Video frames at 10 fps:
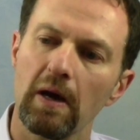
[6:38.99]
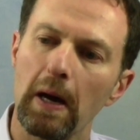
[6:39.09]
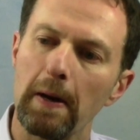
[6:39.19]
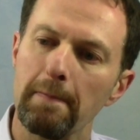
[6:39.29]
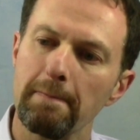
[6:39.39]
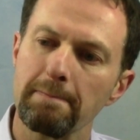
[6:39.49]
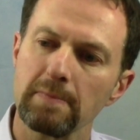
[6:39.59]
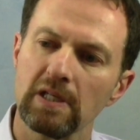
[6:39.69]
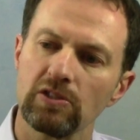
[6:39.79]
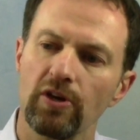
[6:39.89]
trying
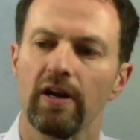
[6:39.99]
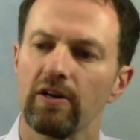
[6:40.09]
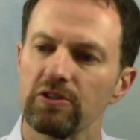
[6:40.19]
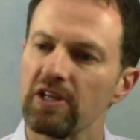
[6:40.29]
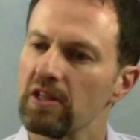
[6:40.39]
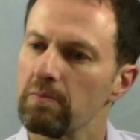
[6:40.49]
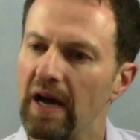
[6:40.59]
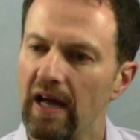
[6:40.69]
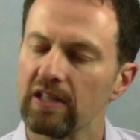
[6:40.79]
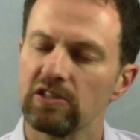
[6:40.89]
to understand the
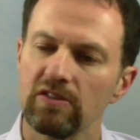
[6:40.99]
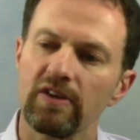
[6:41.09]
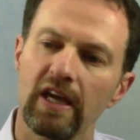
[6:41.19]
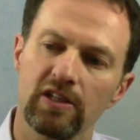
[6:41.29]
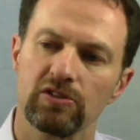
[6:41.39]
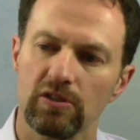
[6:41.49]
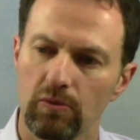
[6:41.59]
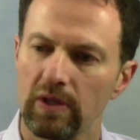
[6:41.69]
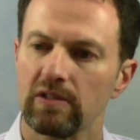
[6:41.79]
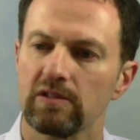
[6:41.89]
biology of cancer,
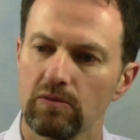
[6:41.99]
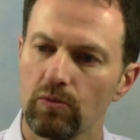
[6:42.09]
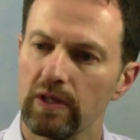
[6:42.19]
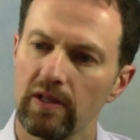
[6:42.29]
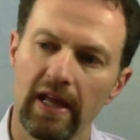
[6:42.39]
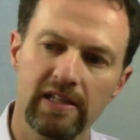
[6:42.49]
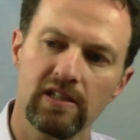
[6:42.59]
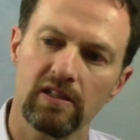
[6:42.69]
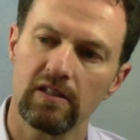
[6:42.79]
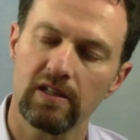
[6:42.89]
what led
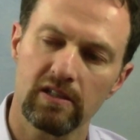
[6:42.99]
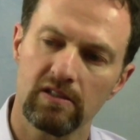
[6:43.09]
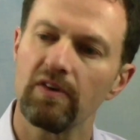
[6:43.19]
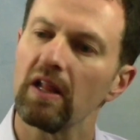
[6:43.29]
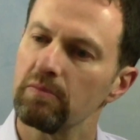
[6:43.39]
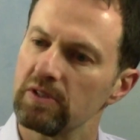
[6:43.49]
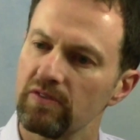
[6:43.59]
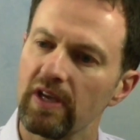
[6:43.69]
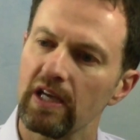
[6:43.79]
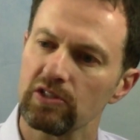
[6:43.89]
to the development
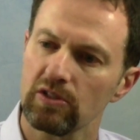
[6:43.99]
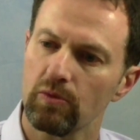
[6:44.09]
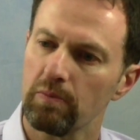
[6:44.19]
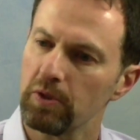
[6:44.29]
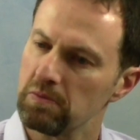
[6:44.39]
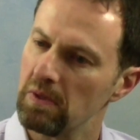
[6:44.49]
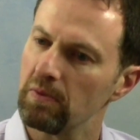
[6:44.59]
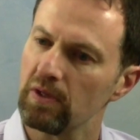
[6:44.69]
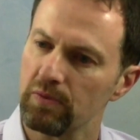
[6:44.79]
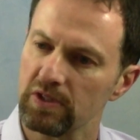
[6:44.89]
of cancer, what puts
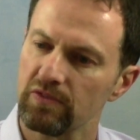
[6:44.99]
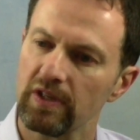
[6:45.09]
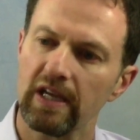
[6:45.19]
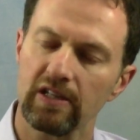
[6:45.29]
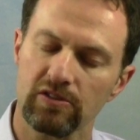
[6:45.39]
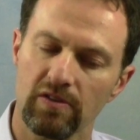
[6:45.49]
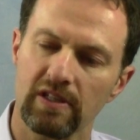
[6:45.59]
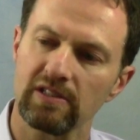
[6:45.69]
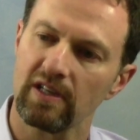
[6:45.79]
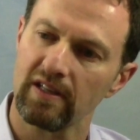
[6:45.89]
people at risk for cancer,
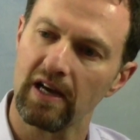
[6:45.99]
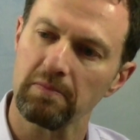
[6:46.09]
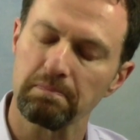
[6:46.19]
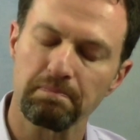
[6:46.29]
things like that.